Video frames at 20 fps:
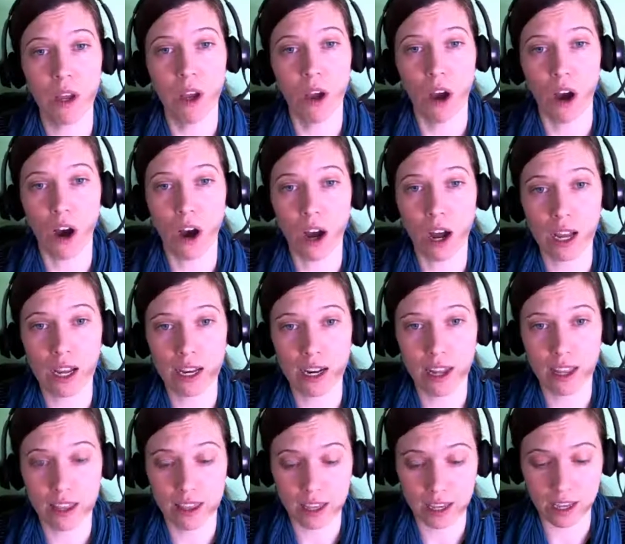on
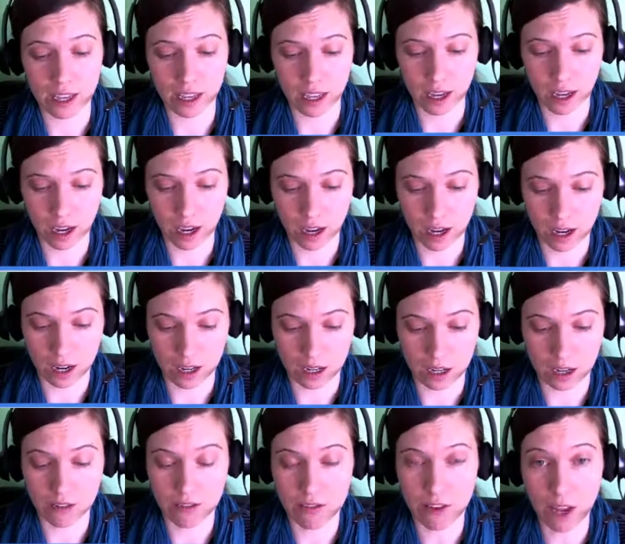the
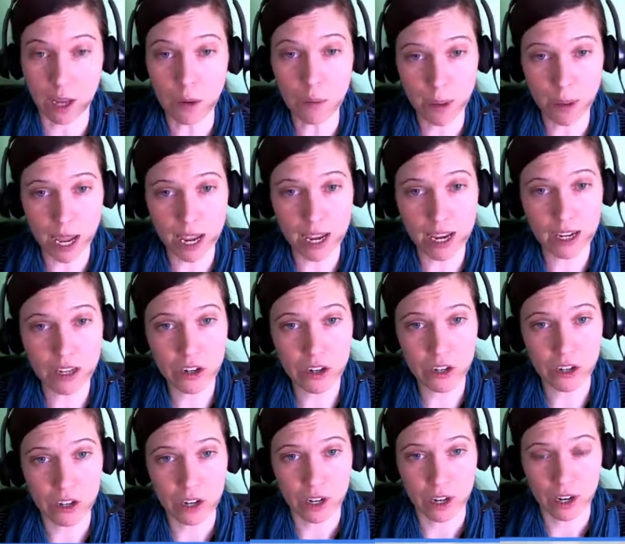event
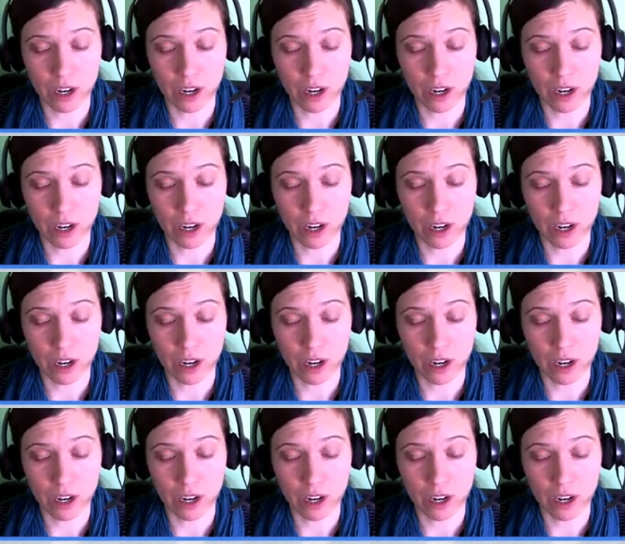page,